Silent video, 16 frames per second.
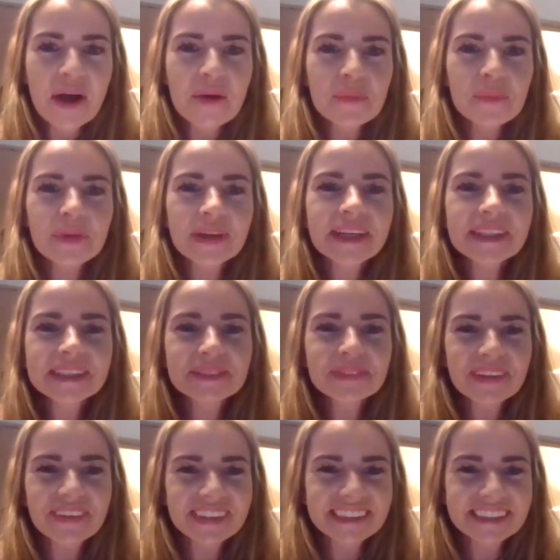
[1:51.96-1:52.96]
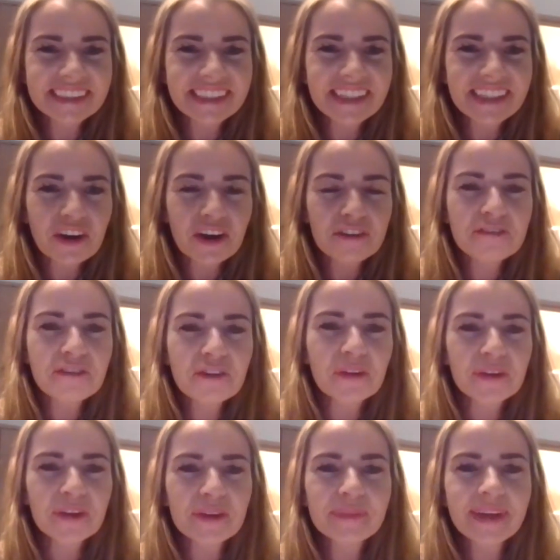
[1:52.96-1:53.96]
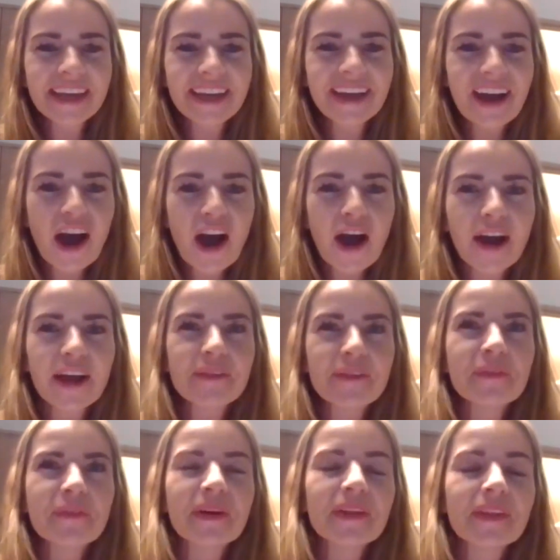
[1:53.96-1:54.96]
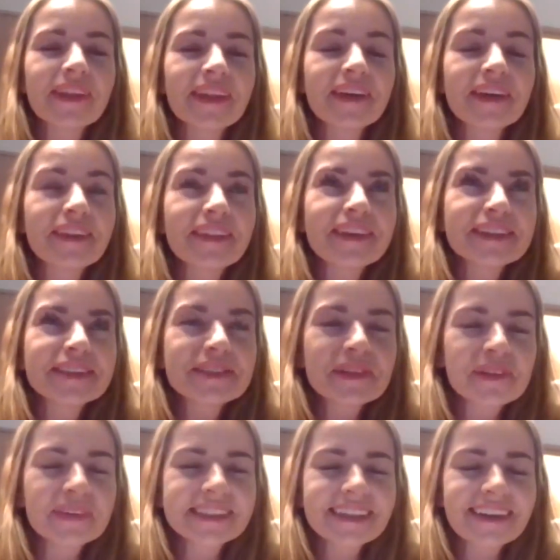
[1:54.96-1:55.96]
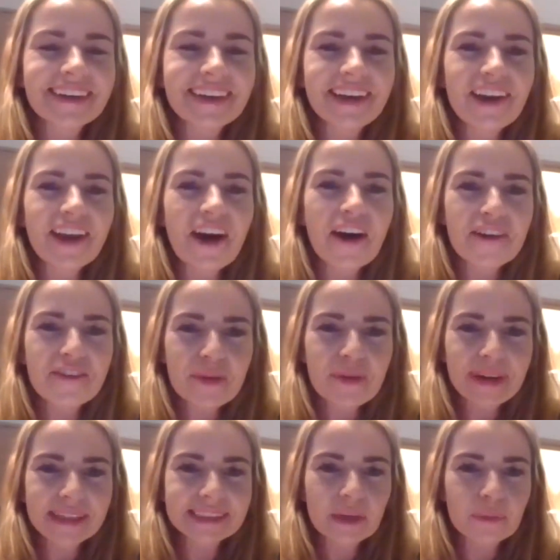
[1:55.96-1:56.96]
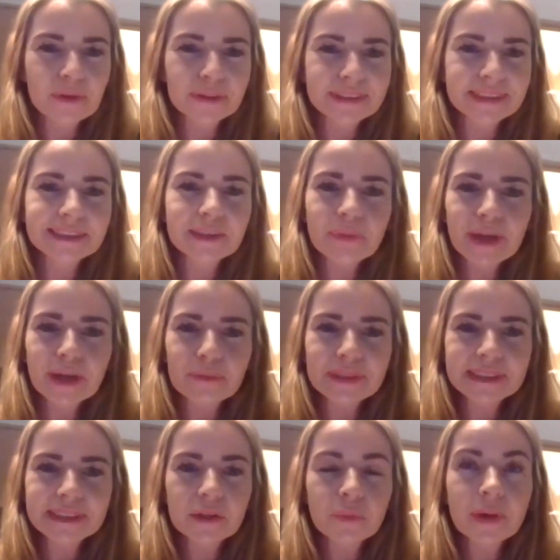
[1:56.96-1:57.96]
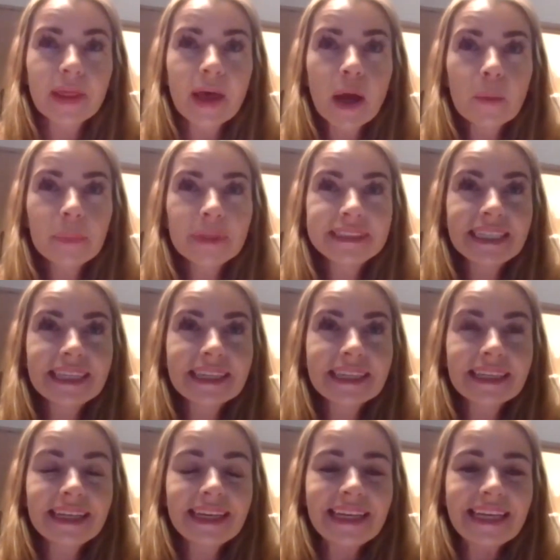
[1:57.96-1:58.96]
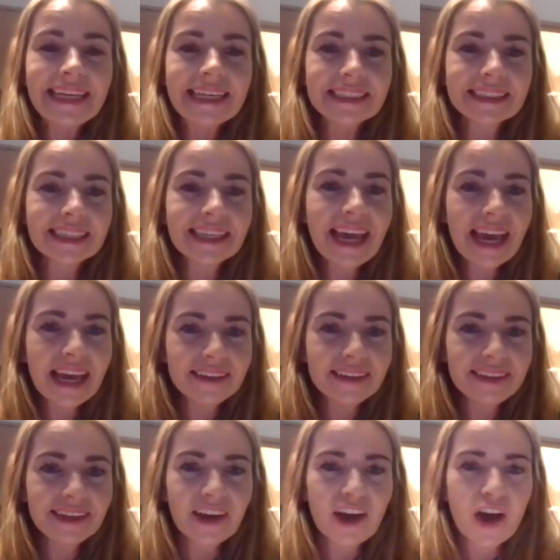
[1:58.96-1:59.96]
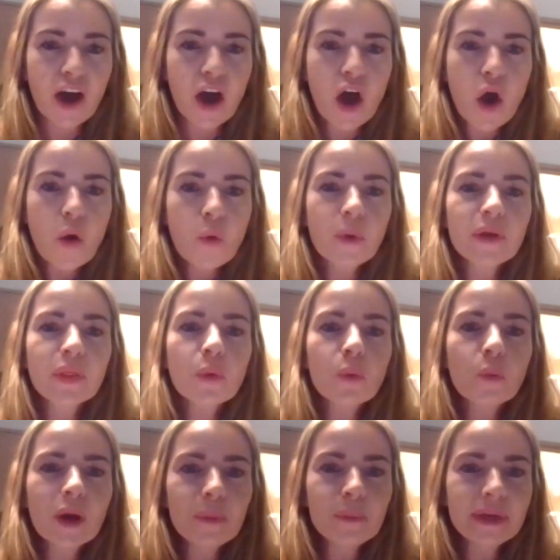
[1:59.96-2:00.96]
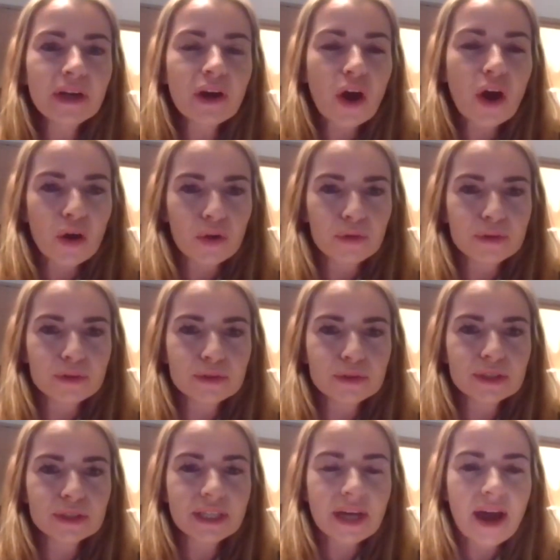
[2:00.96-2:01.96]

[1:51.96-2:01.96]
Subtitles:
Because we're a DEI forum here, one of the stories that I love about Temenos is the work we do with, particularly in Kenya, with women-owned